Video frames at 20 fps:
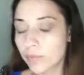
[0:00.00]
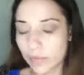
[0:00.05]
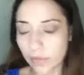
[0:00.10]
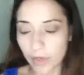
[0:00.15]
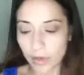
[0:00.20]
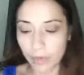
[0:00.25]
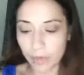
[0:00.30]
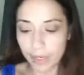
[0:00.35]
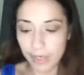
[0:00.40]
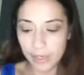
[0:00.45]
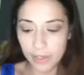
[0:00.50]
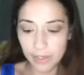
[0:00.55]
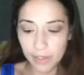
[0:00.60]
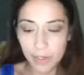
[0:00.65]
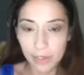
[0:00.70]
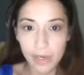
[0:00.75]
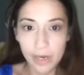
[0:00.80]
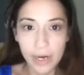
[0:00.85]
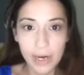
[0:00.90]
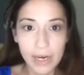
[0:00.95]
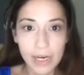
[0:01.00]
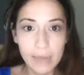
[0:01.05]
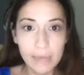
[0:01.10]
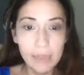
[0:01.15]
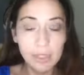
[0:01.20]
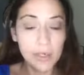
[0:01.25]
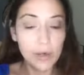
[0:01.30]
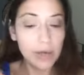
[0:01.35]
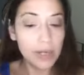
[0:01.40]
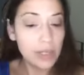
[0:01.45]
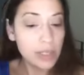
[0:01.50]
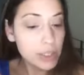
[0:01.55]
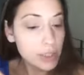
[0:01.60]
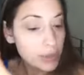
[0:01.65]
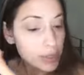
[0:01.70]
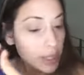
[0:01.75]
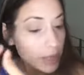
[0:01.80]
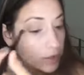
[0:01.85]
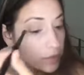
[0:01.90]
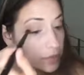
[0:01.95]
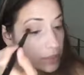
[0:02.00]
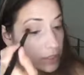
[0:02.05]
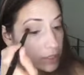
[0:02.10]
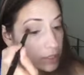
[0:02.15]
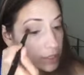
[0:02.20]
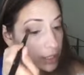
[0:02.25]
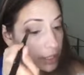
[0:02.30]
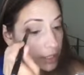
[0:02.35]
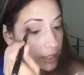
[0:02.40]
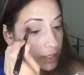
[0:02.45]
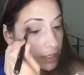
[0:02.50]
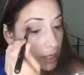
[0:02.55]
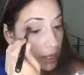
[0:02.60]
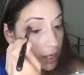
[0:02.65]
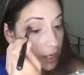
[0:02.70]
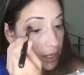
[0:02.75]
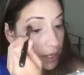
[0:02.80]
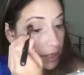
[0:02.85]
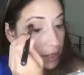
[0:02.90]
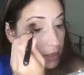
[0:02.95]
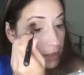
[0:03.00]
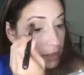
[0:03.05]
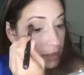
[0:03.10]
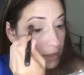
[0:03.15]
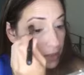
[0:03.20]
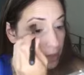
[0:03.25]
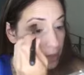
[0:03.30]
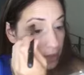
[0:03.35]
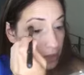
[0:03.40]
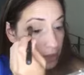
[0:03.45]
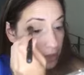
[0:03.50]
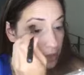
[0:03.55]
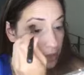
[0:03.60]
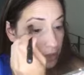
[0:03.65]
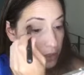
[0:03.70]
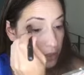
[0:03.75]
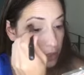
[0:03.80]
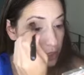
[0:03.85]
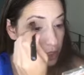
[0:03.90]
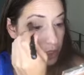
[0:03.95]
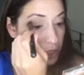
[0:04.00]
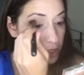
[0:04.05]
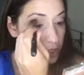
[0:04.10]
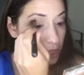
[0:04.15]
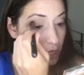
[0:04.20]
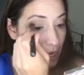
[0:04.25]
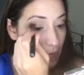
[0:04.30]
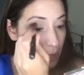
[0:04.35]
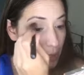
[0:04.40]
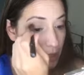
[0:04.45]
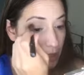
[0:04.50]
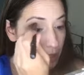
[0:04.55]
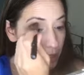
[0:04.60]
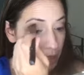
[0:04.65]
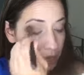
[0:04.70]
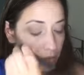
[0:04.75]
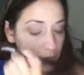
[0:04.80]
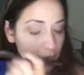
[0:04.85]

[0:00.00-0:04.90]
All right, and I'm gonna go ahead and do that on the second eye. Just dabbing it.